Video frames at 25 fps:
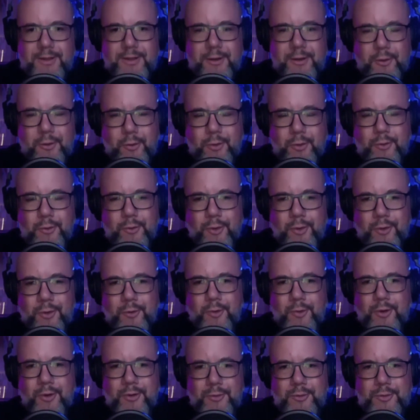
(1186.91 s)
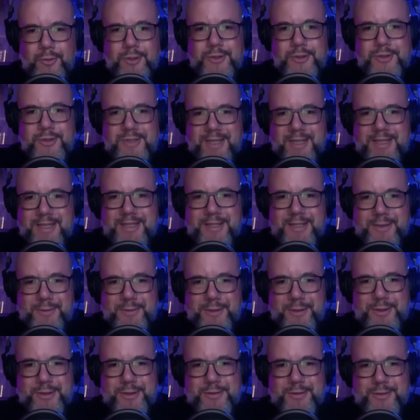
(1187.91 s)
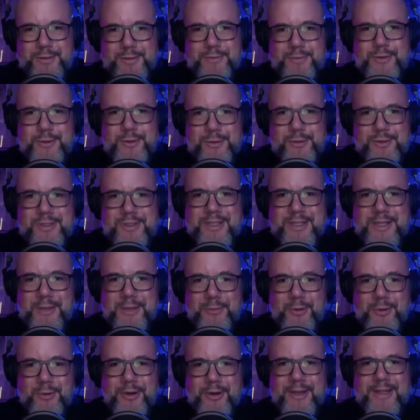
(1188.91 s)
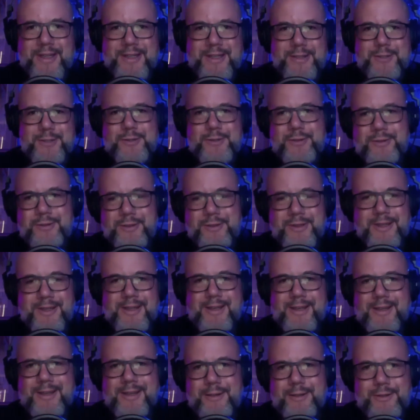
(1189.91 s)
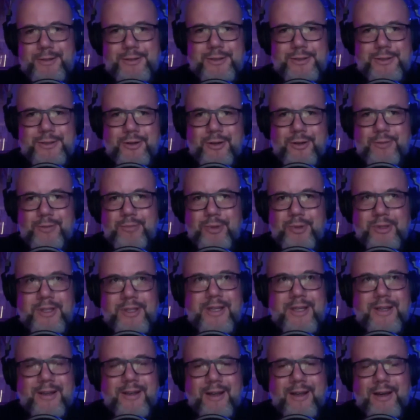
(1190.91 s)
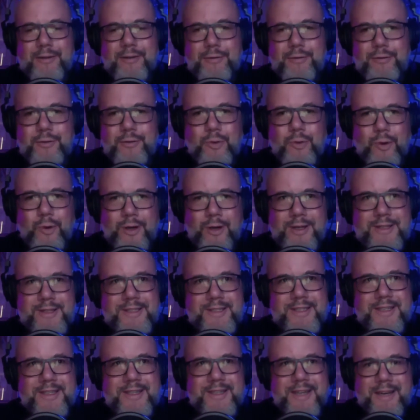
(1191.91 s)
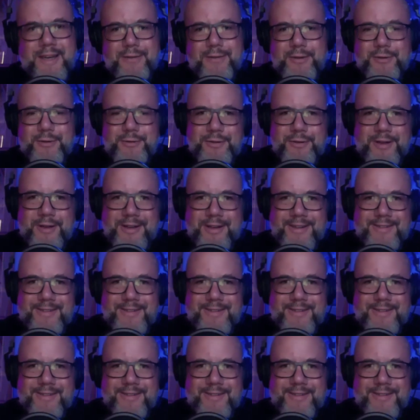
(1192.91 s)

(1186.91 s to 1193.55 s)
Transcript: W what would you say to them in terms of using their body to, to start building a life of quality and having fun?